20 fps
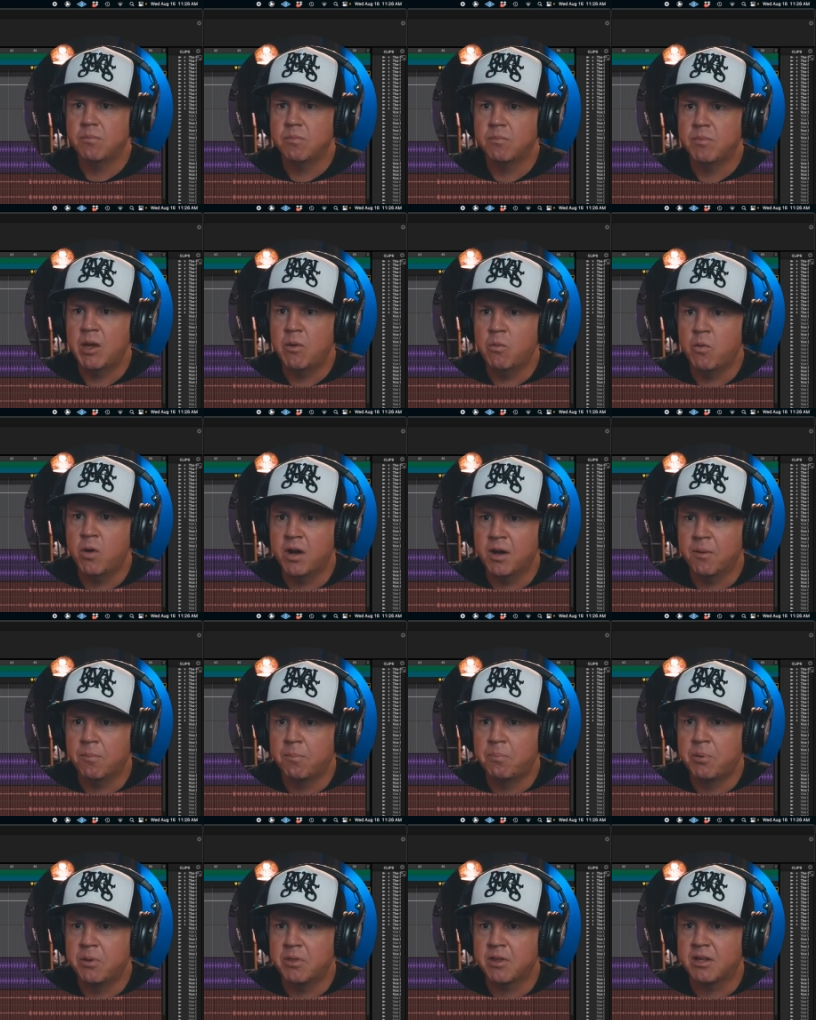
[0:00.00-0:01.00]
May want
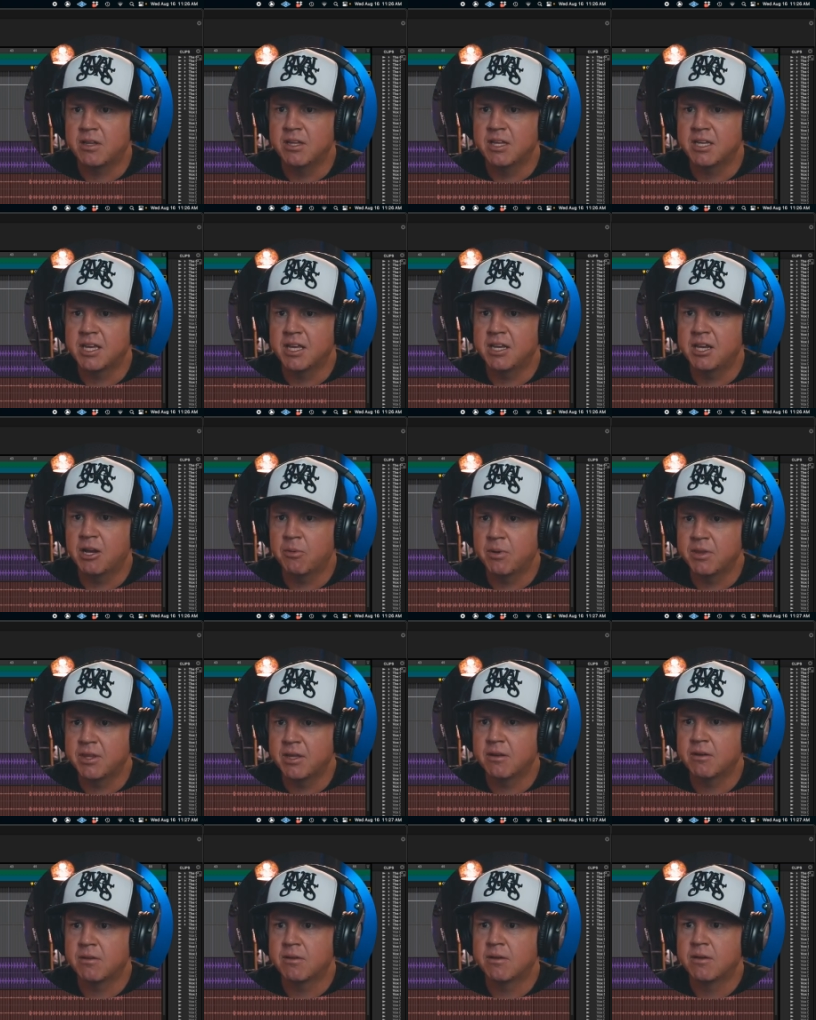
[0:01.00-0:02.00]
to put the click in here with it.